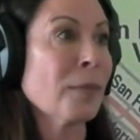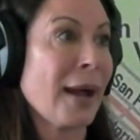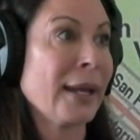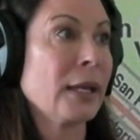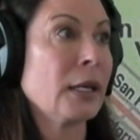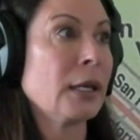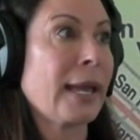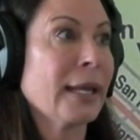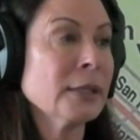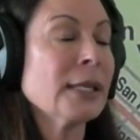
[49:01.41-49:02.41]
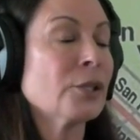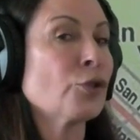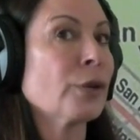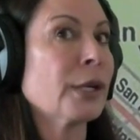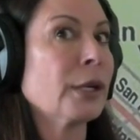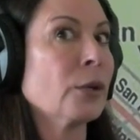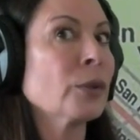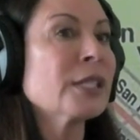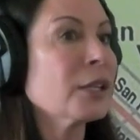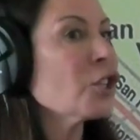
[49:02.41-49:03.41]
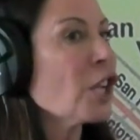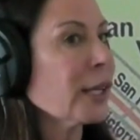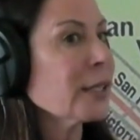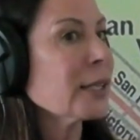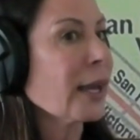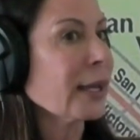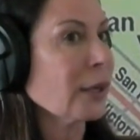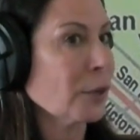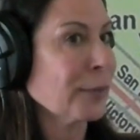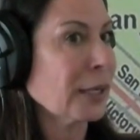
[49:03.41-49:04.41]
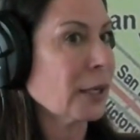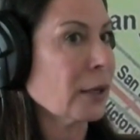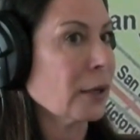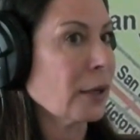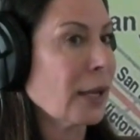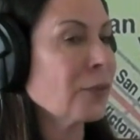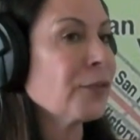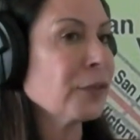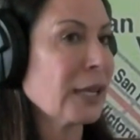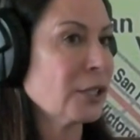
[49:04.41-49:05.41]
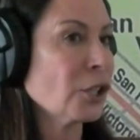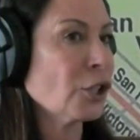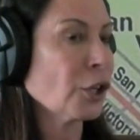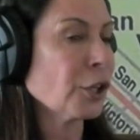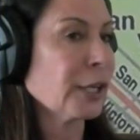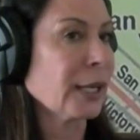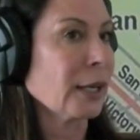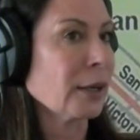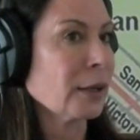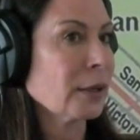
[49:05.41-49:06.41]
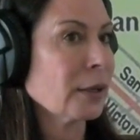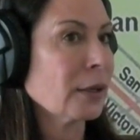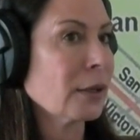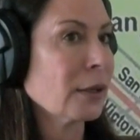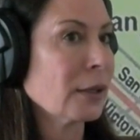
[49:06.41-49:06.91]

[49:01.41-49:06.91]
My ancestry was in the genocide in Armenia and fled to Turkey. Okay.